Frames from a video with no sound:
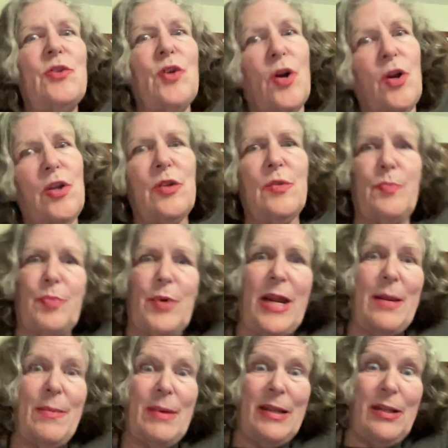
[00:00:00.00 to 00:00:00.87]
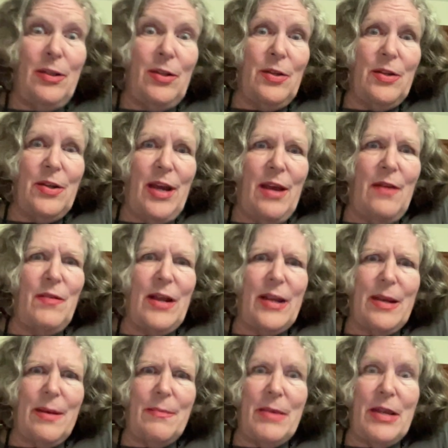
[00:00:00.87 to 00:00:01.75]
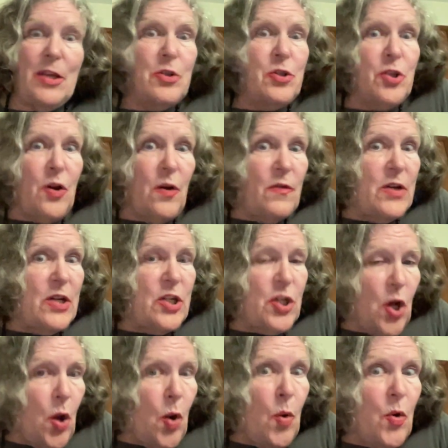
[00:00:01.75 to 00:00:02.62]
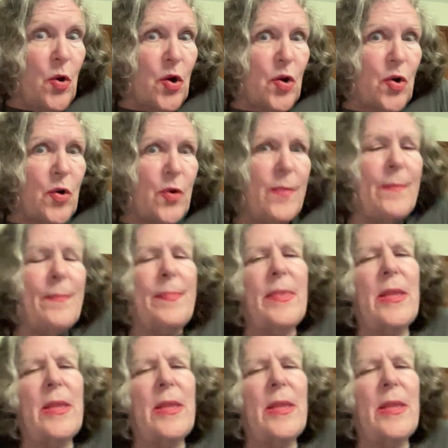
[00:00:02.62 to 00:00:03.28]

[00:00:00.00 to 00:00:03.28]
Charles Brabin look kind of like a male chauvinist ogre.